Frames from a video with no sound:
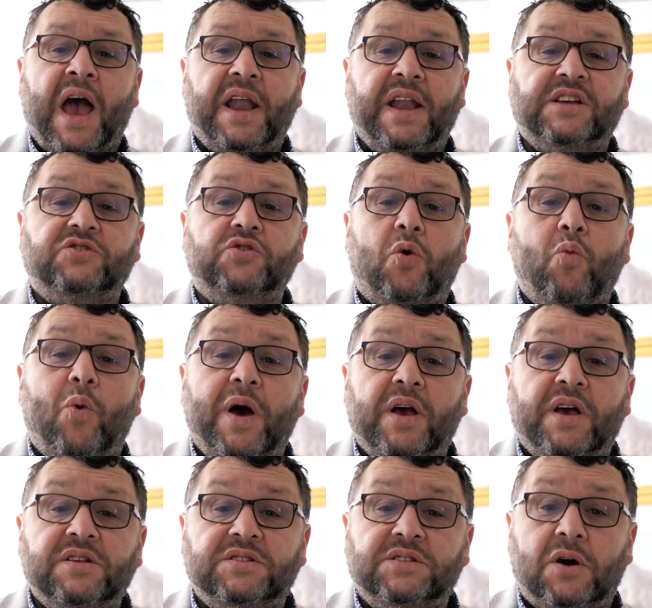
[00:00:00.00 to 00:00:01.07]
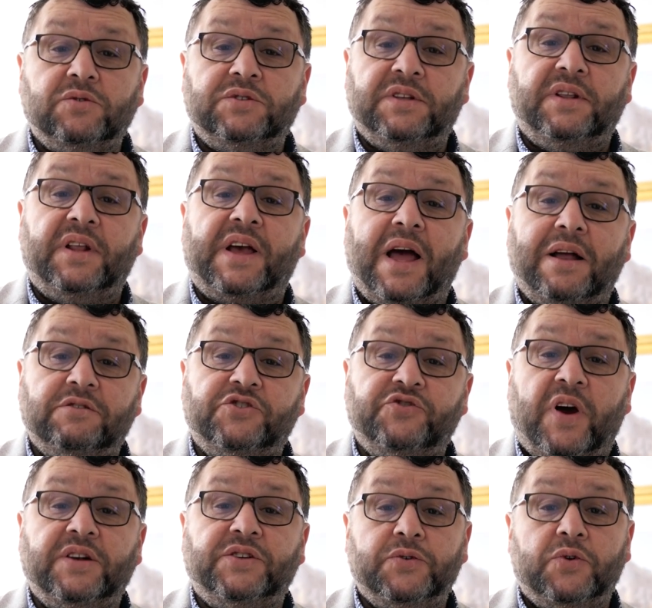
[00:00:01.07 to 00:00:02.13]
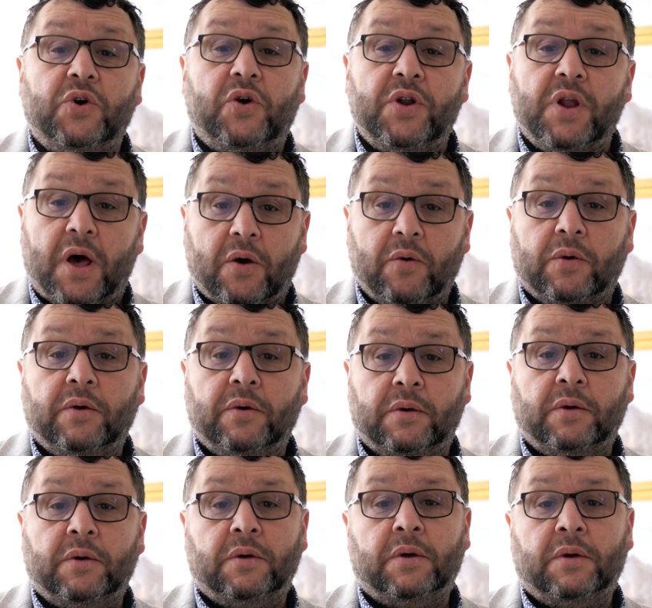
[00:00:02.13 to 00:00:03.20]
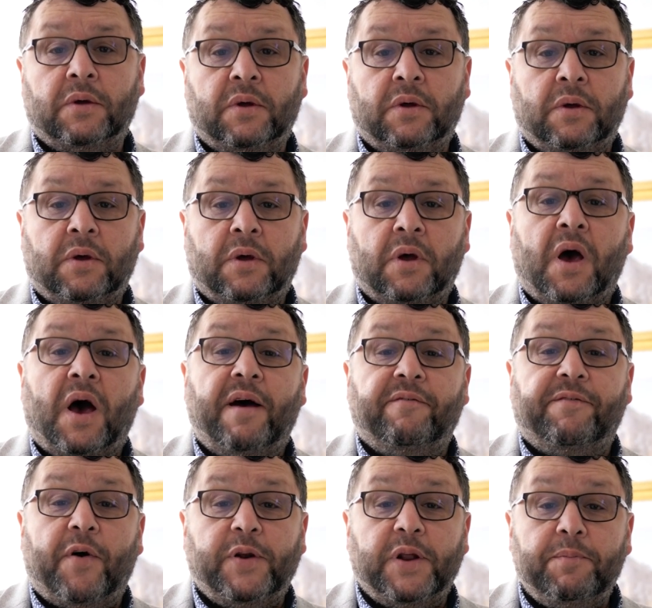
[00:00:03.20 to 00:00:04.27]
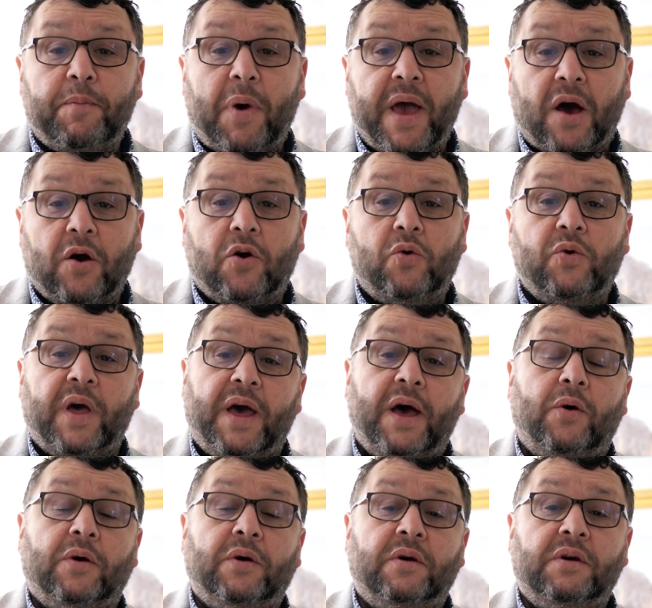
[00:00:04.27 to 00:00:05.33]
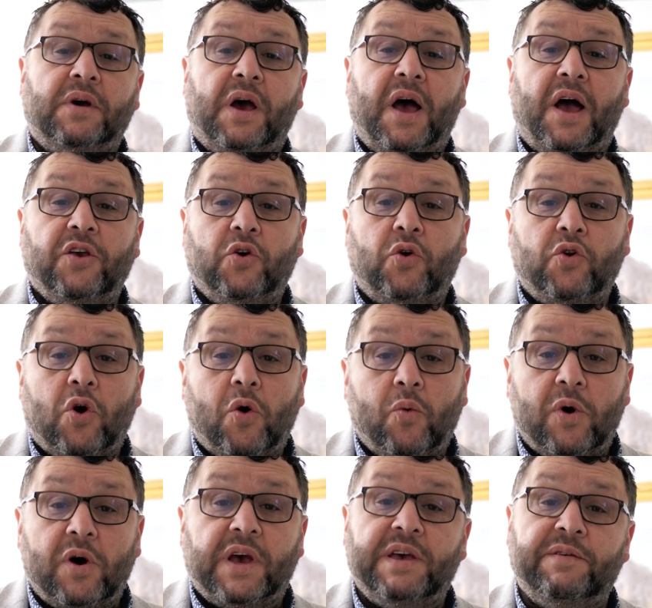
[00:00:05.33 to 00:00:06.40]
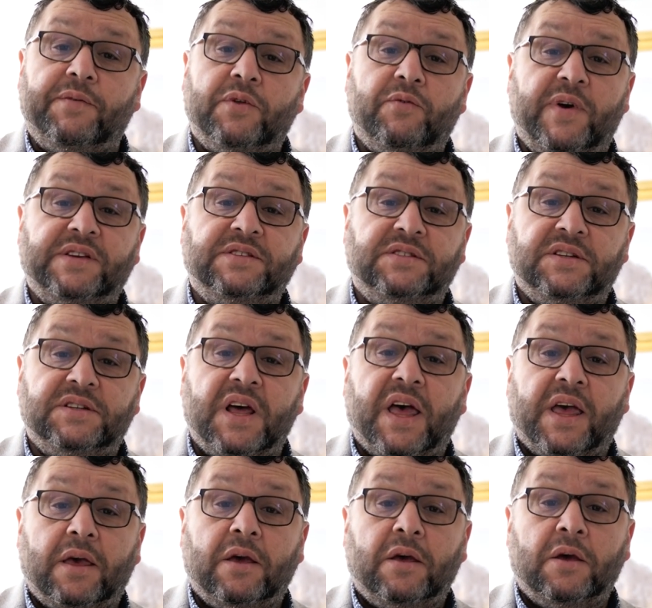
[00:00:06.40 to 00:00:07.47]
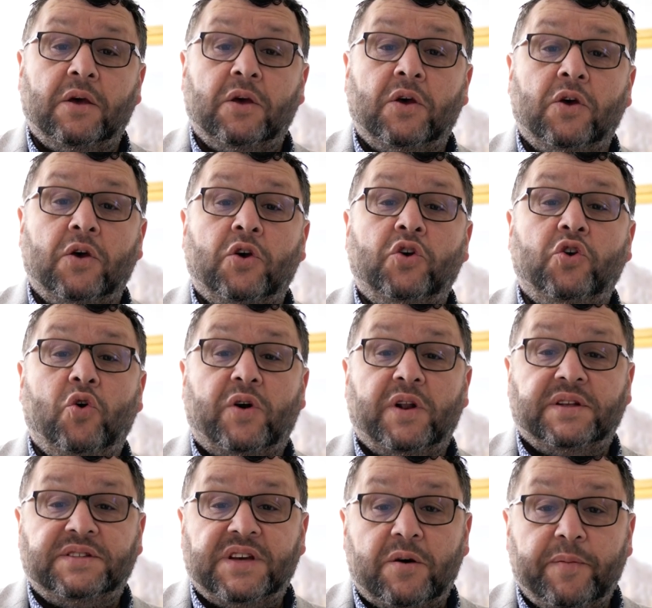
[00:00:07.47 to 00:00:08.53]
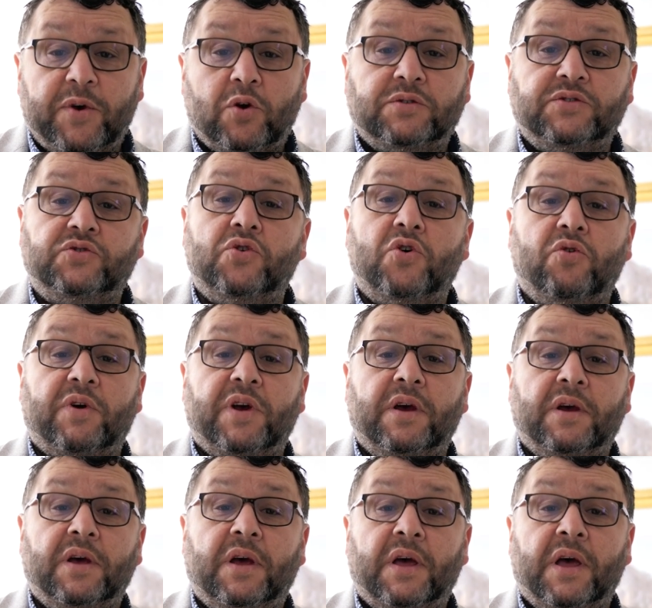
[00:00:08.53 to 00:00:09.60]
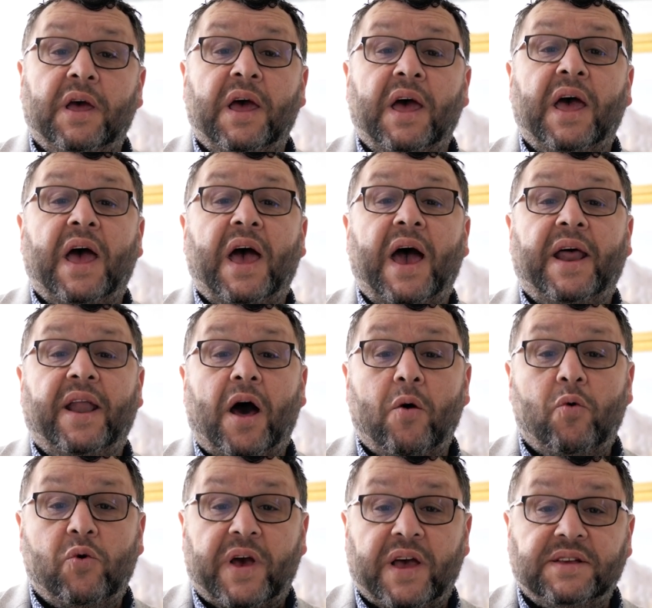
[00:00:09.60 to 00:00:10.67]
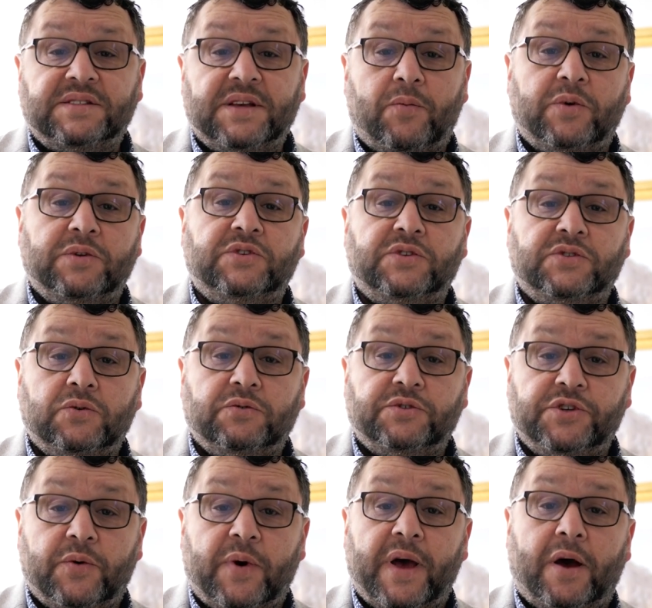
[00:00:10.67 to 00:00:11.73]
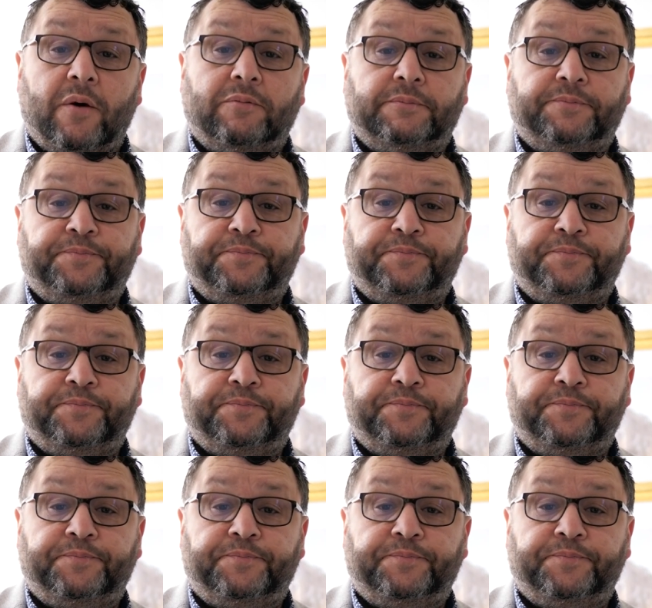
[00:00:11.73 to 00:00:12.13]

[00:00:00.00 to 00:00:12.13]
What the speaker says: And there's not one consultant in the country I do not know. I'm phoning my uncle now, and you're not working for the rest of the day. You're going to tell me your story, and I will get someone to sort you out."